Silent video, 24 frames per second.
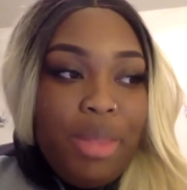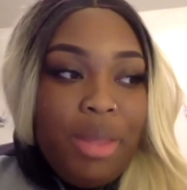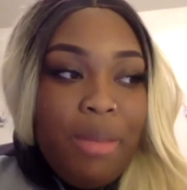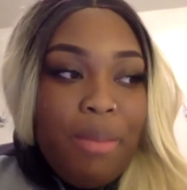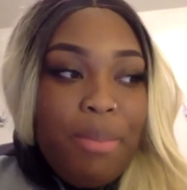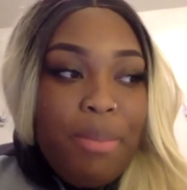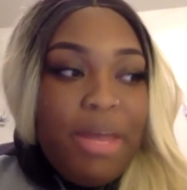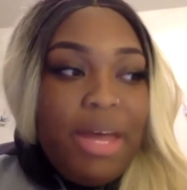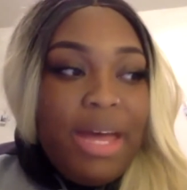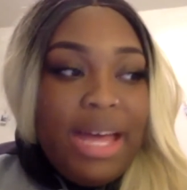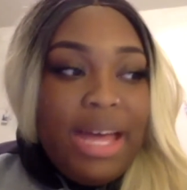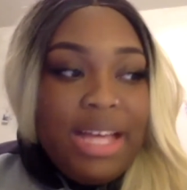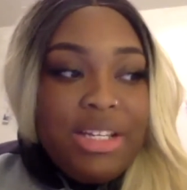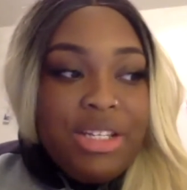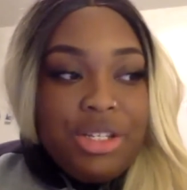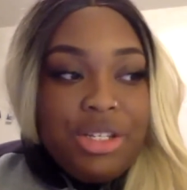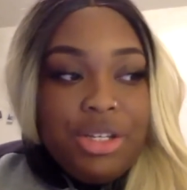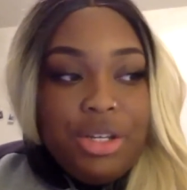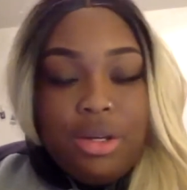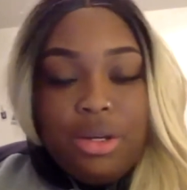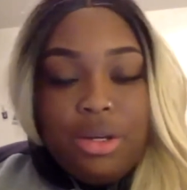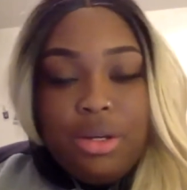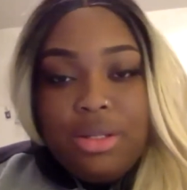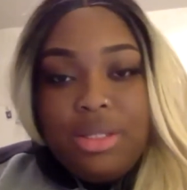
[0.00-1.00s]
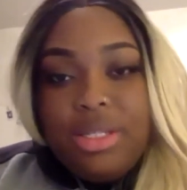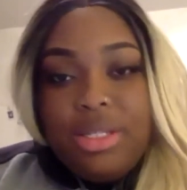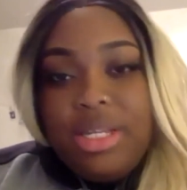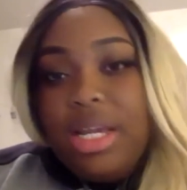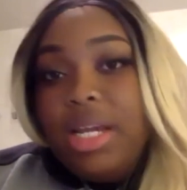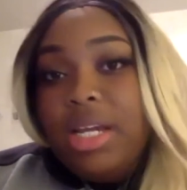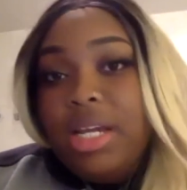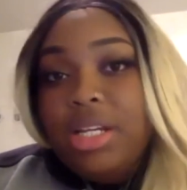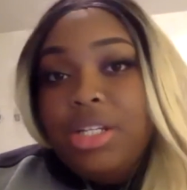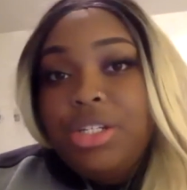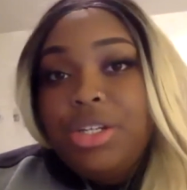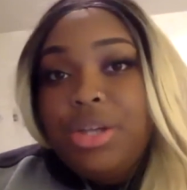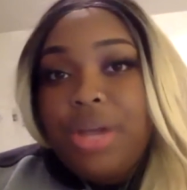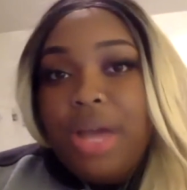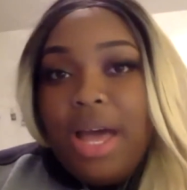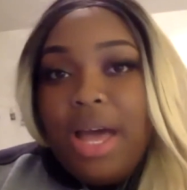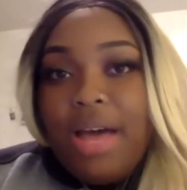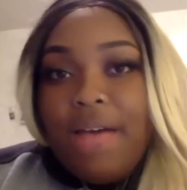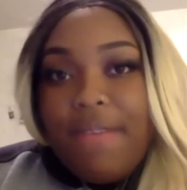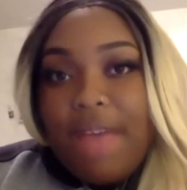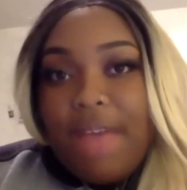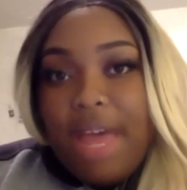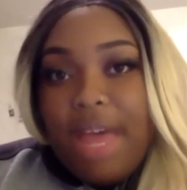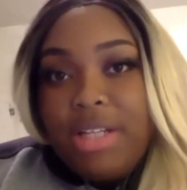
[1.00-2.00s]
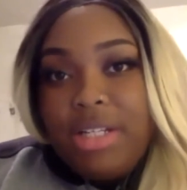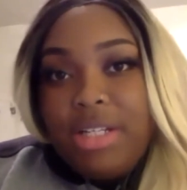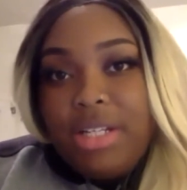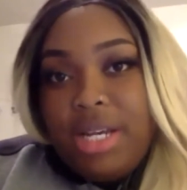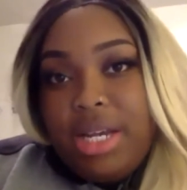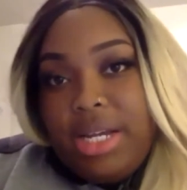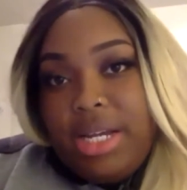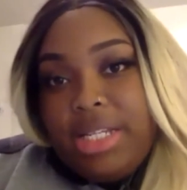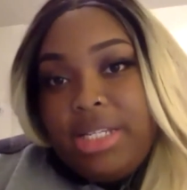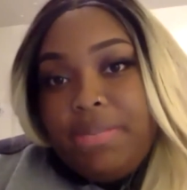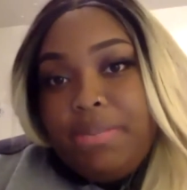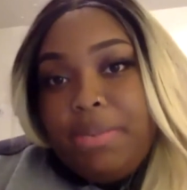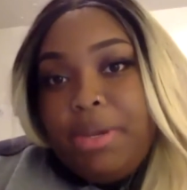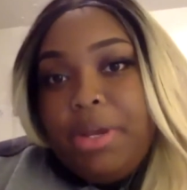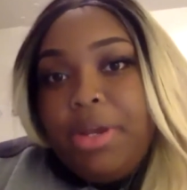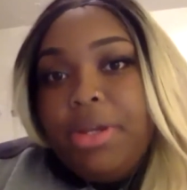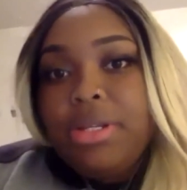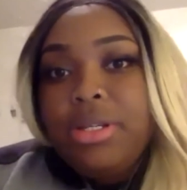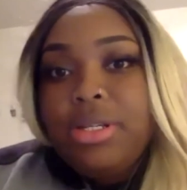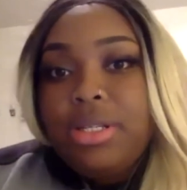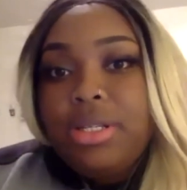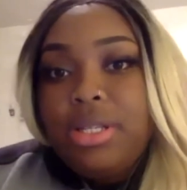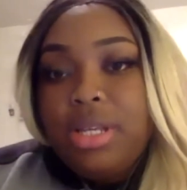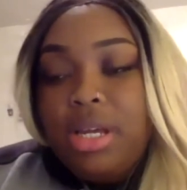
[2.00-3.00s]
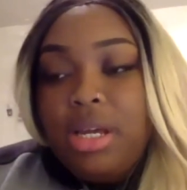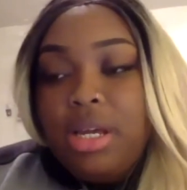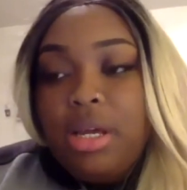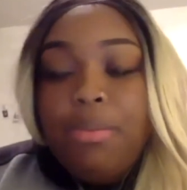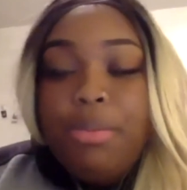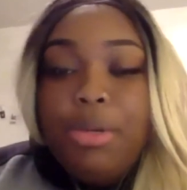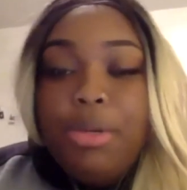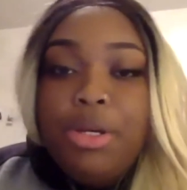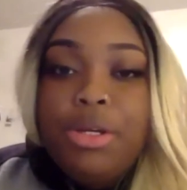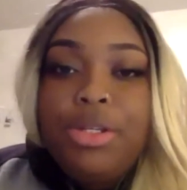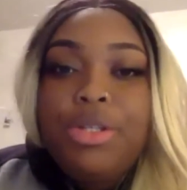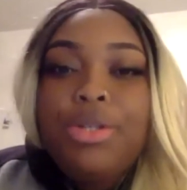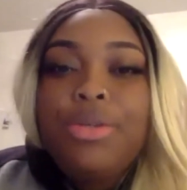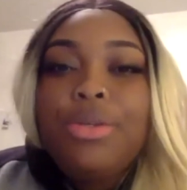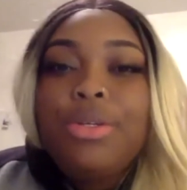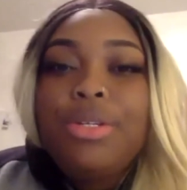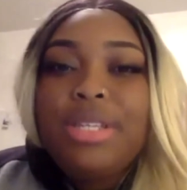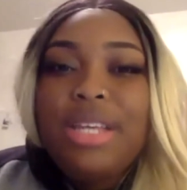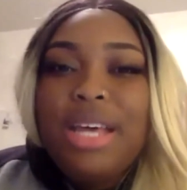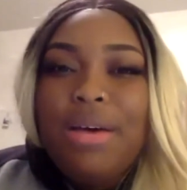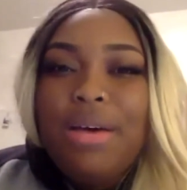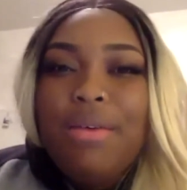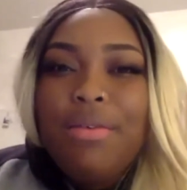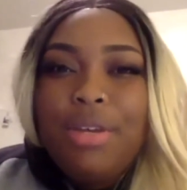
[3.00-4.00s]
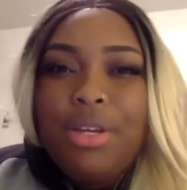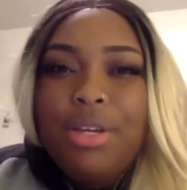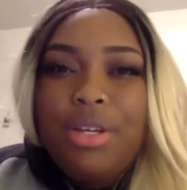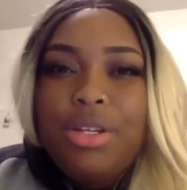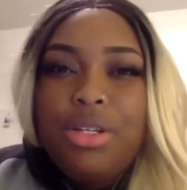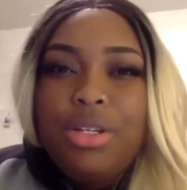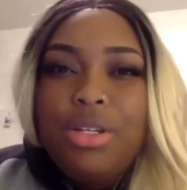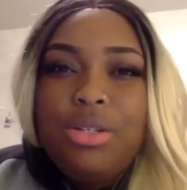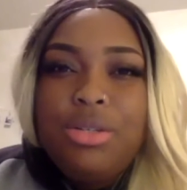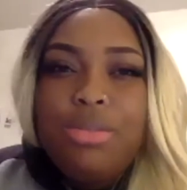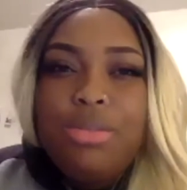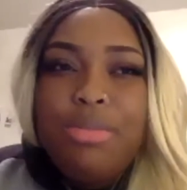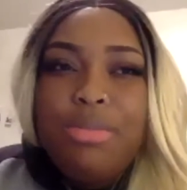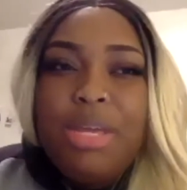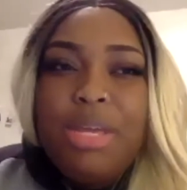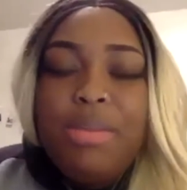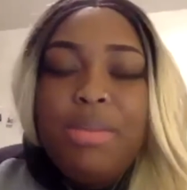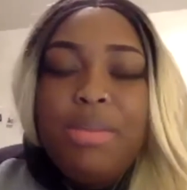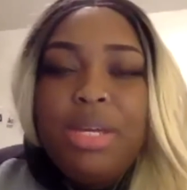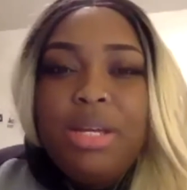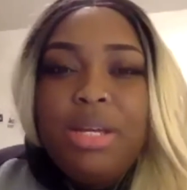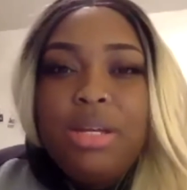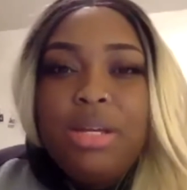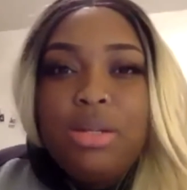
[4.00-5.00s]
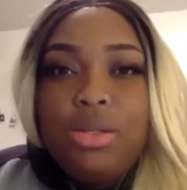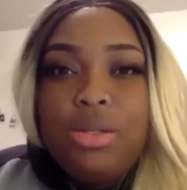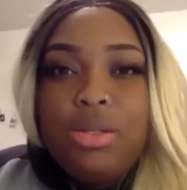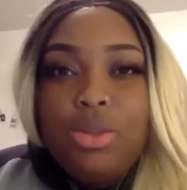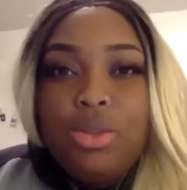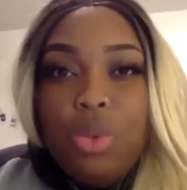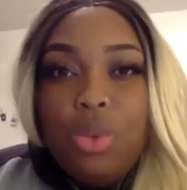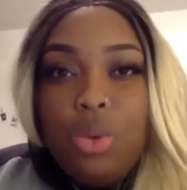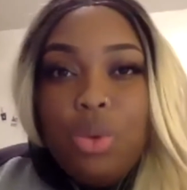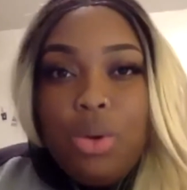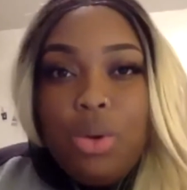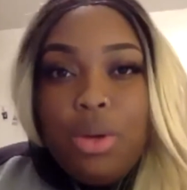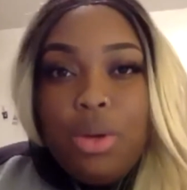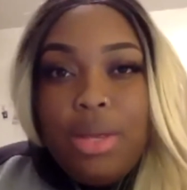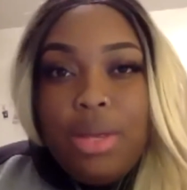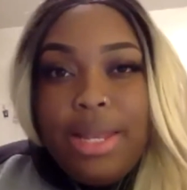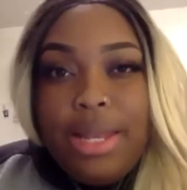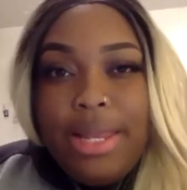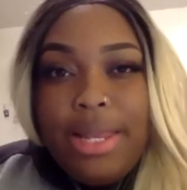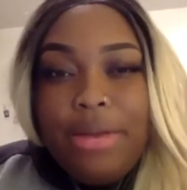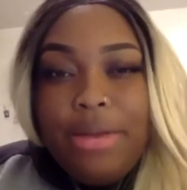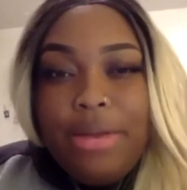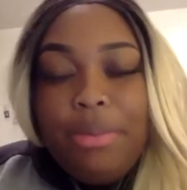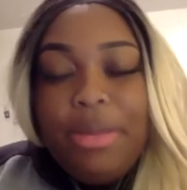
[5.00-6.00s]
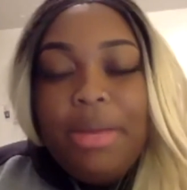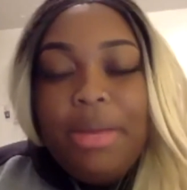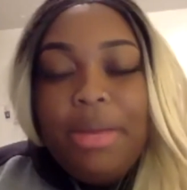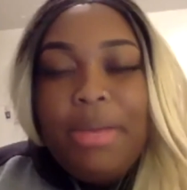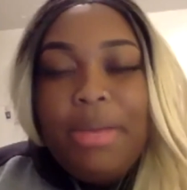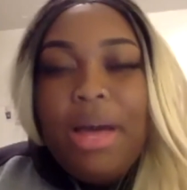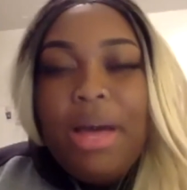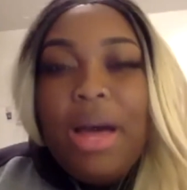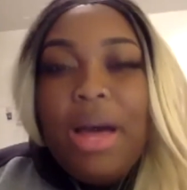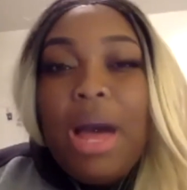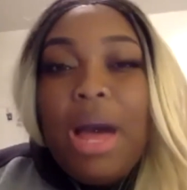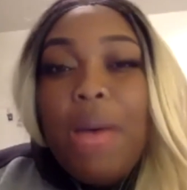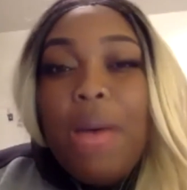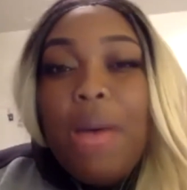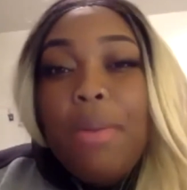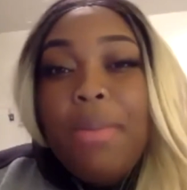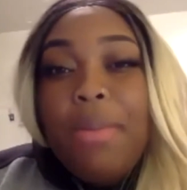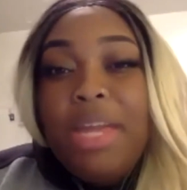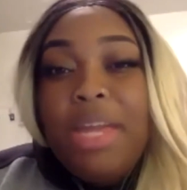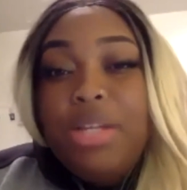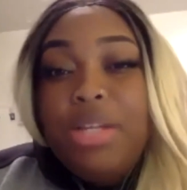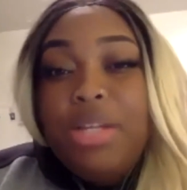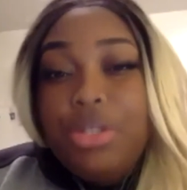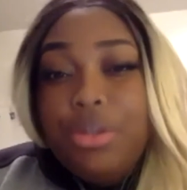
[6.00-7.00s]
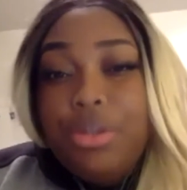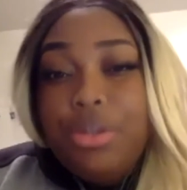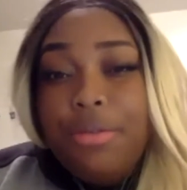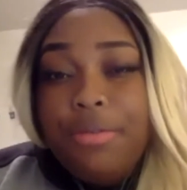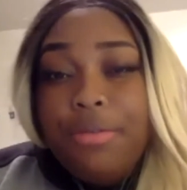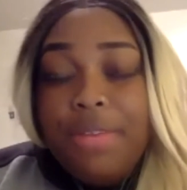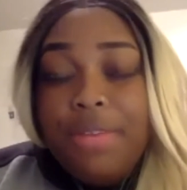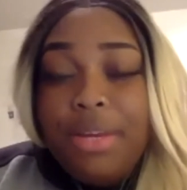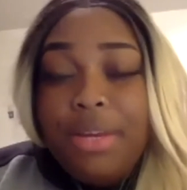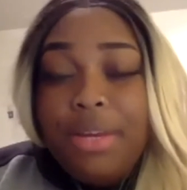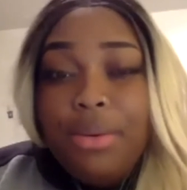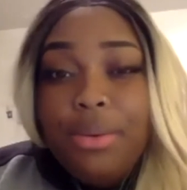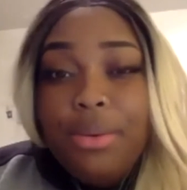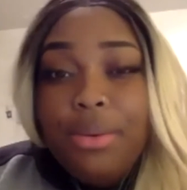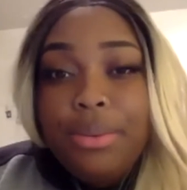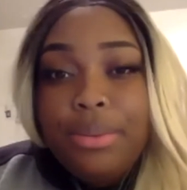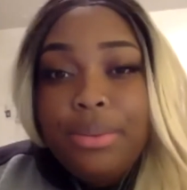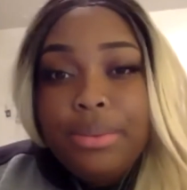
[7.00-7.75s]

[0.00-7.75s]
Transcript: But seeing as you have actually experienced the abuse yourself, could you maybe talk a little bit about how it made you feel?